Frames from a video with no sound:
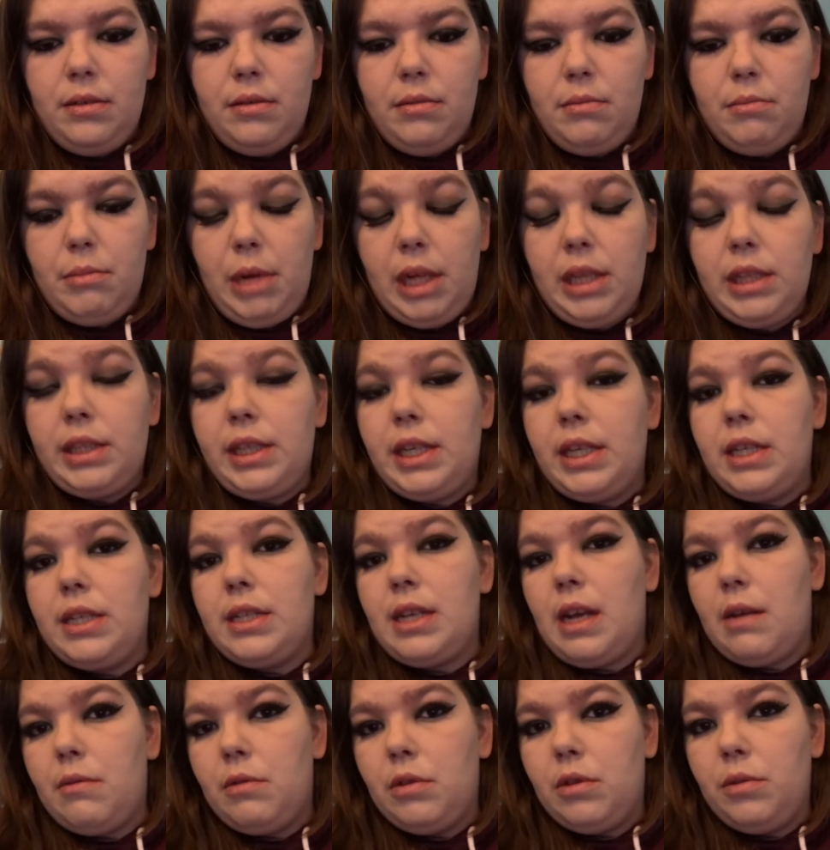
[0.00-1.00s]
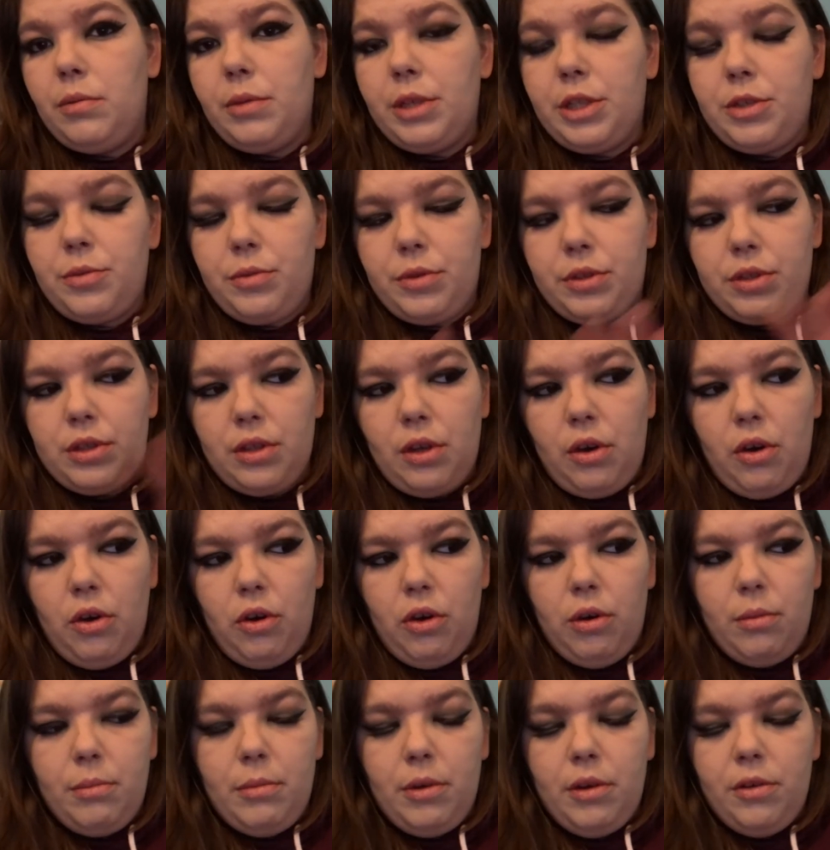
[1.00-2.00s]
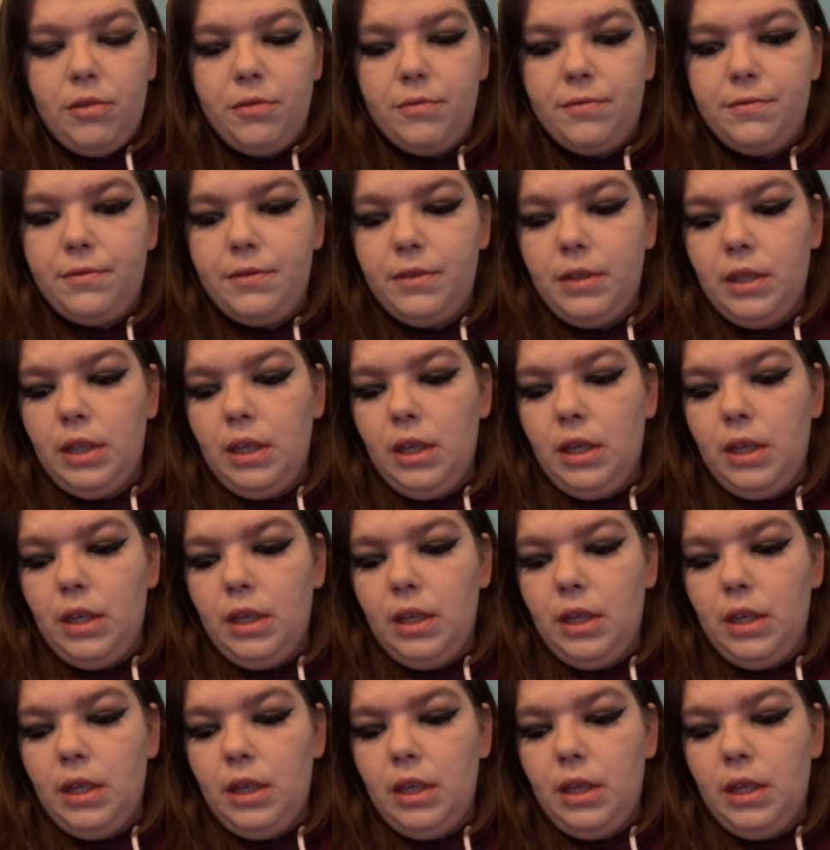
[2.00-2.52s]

Malkin Tower, which was the home of